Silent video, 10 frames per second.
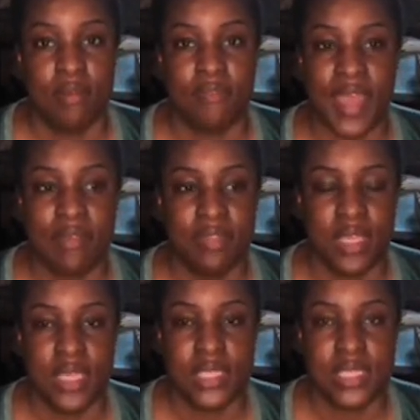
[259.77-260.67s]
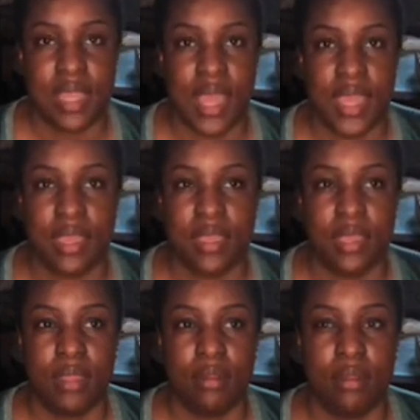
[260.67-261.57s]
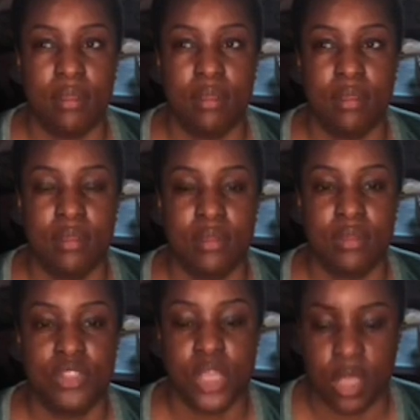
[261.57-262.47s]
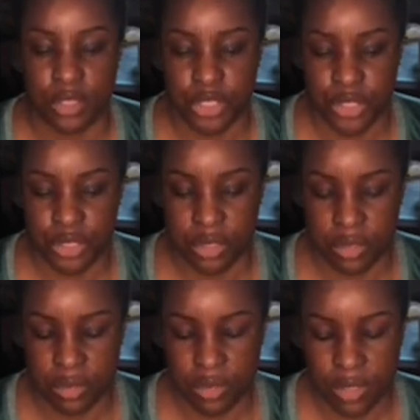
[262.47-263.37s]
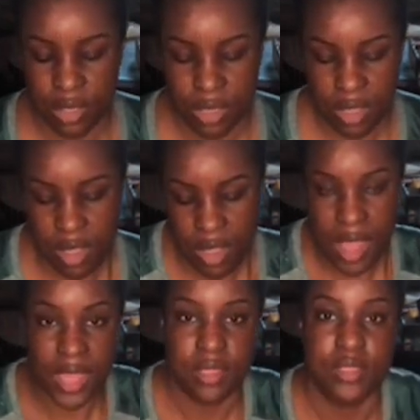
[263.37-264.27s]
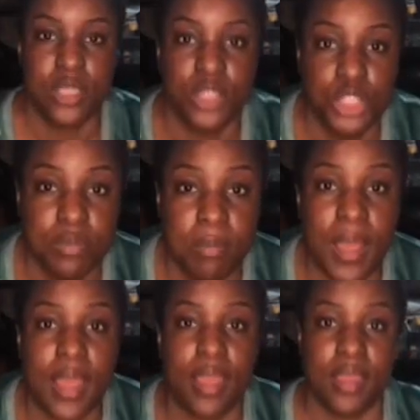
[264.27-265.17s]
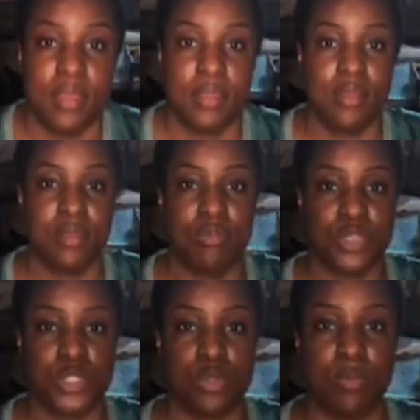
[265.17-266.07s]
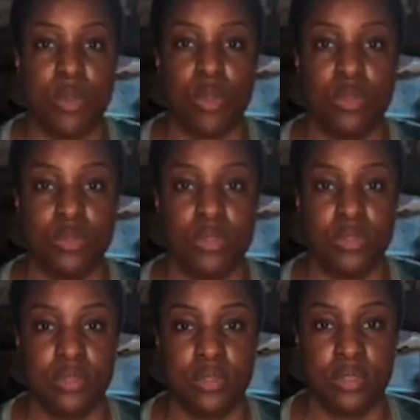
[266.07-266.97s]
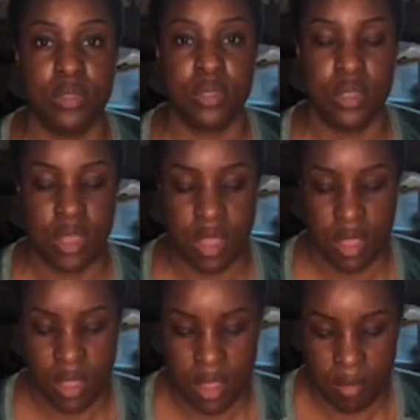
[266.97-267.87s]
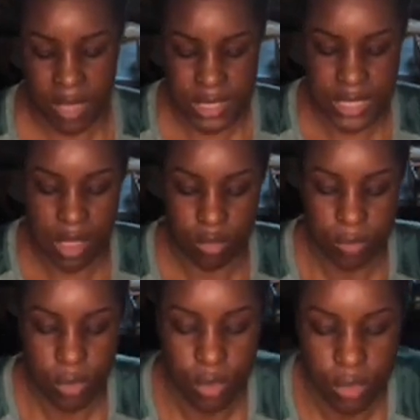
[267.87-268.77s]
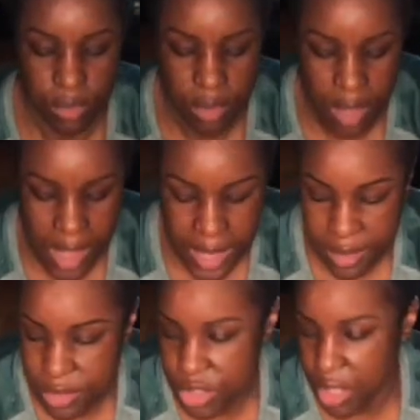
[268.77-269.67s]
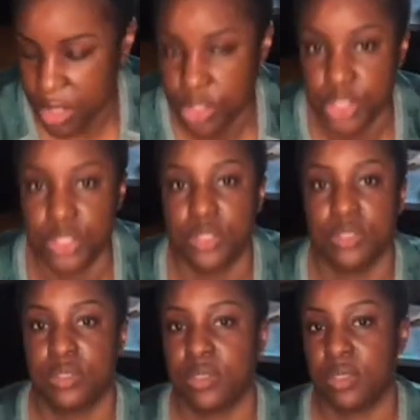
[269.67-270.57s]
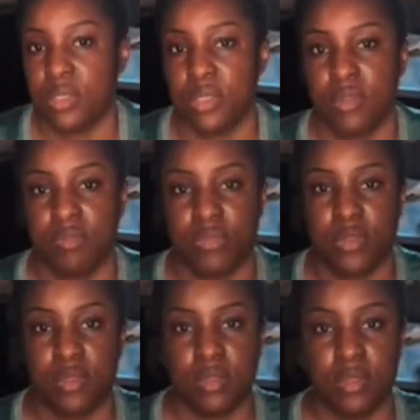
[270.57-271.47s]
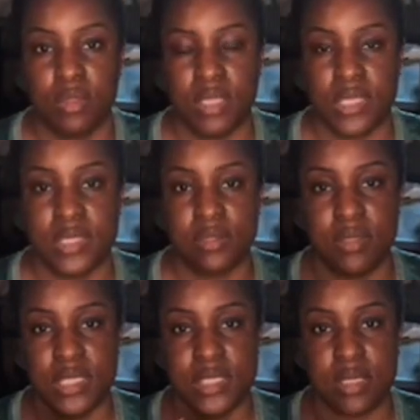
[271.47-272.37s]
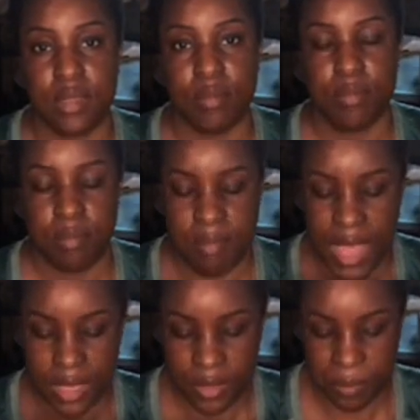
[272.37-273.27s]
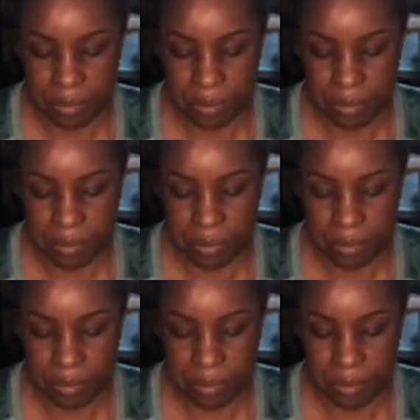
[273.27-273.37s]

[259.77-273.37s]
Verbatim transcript: Five things I can touch. I can touch my crystal bowl, my sound bowl. I can touch these, this um, mallet.